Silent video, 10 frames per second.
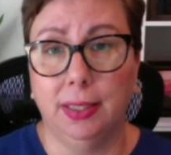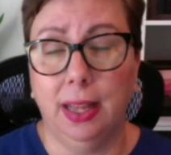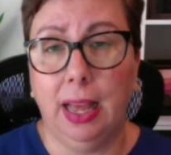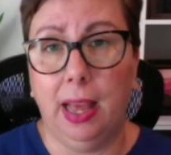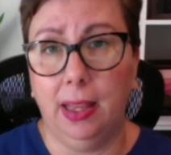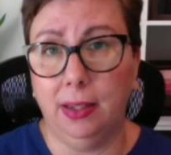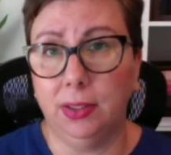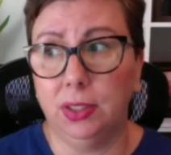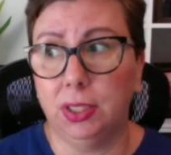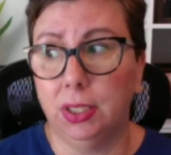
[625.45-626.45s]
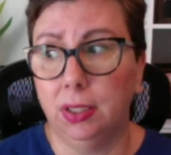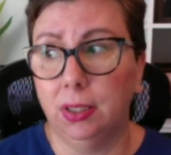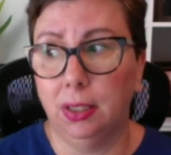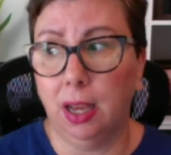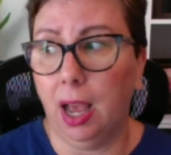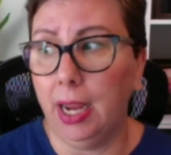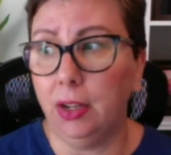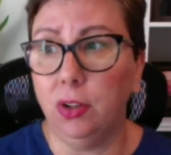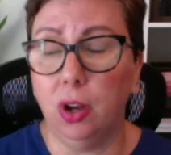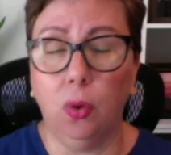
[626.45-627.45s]
And I
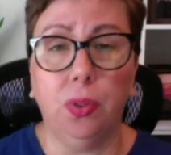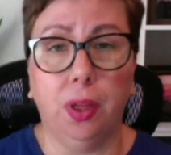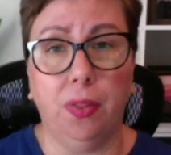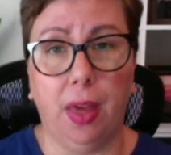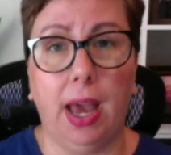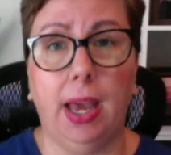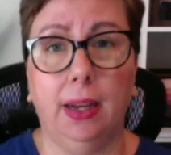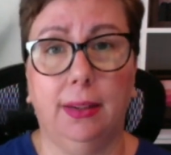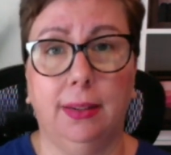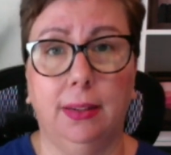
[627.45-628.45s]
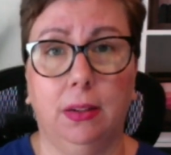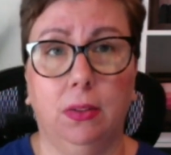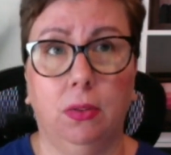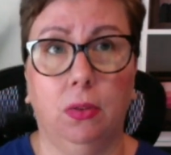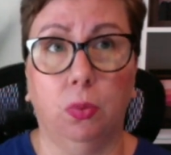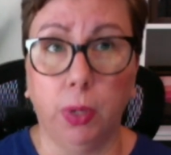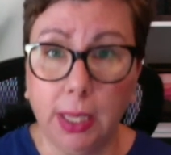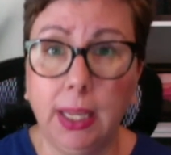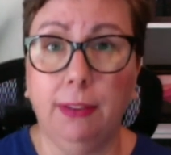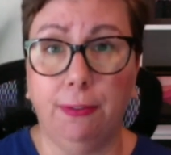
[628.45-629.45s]
know that that
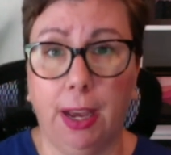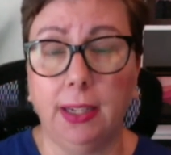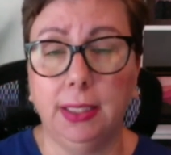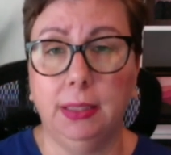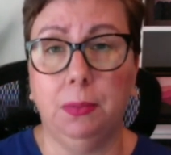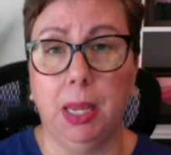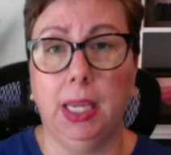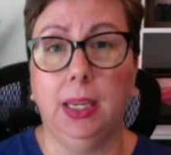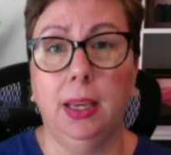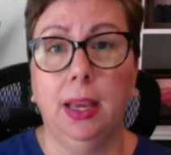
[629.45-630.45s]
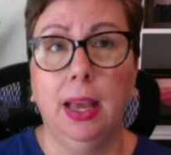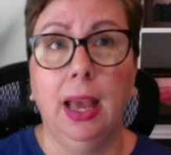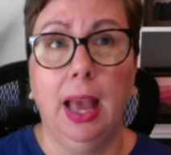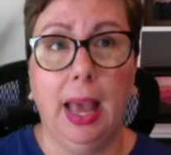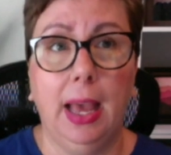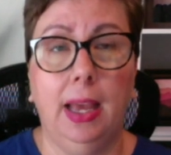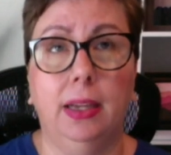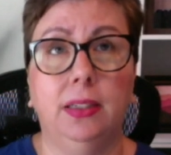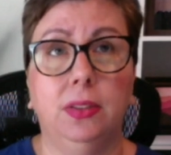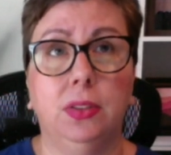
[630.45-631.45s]
really affected me.
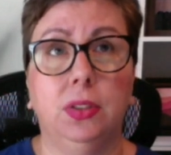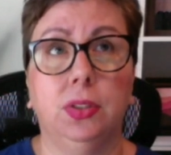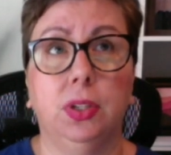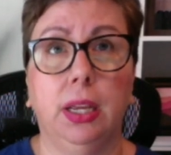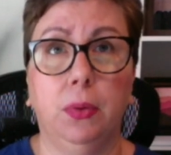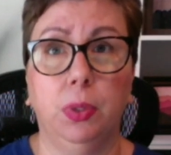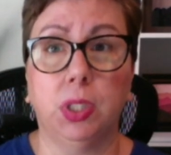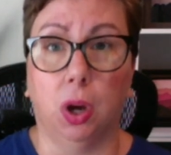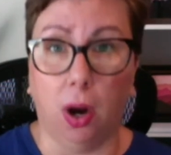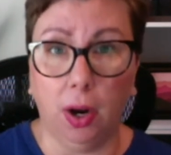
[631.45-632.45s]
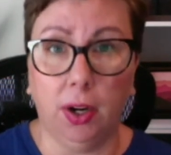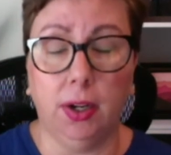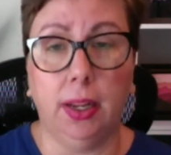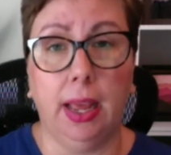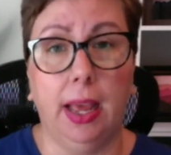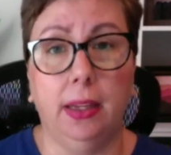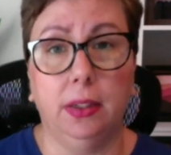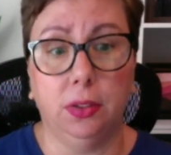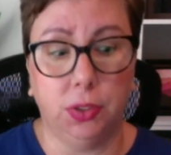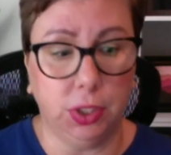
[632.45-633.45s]
And it was hard.
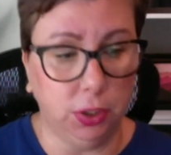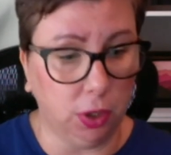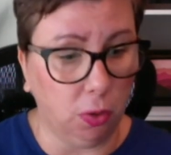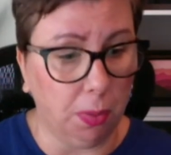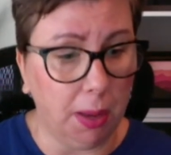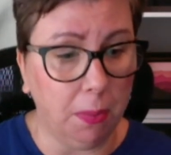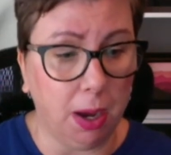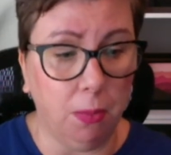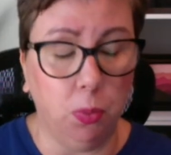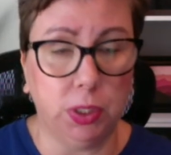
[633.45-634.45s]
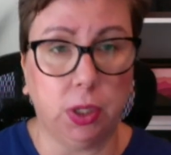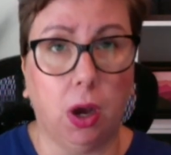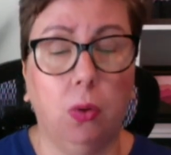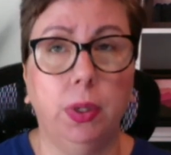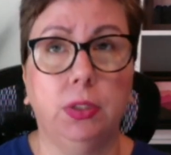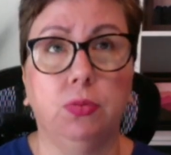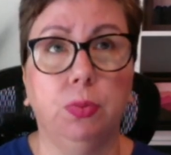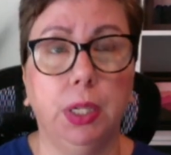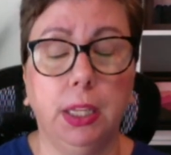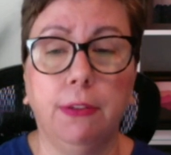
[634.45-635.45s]
And, my mom was always
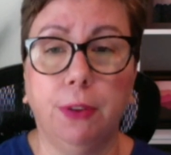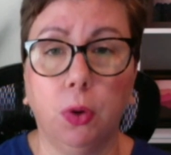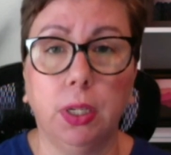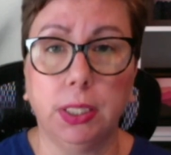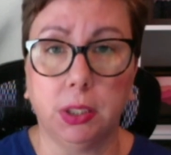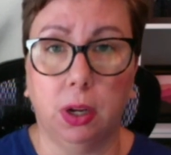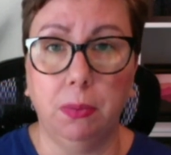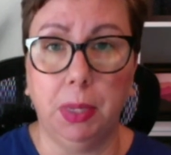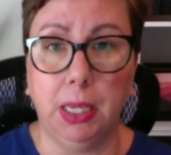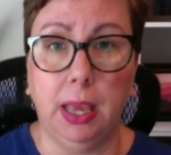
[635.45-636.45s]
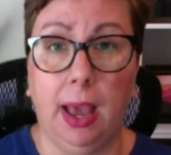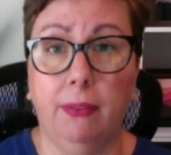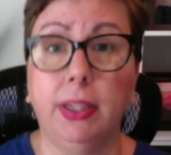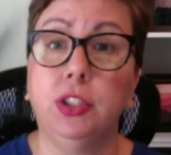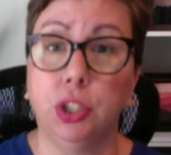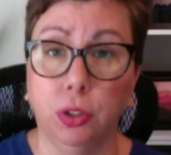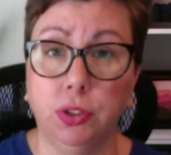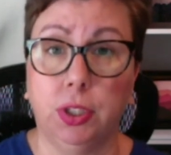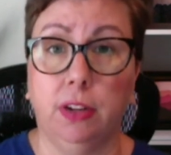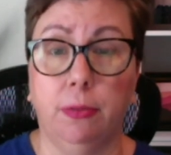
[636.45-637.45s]
really focused on me having
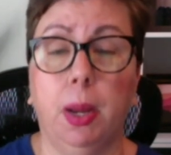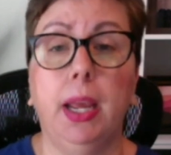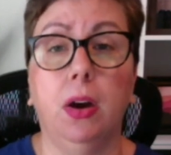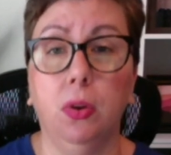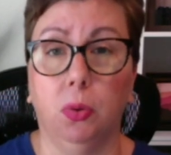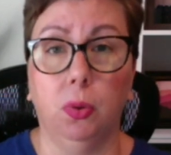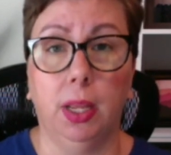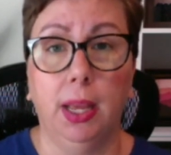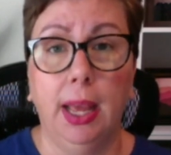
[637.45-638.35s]
children of my own.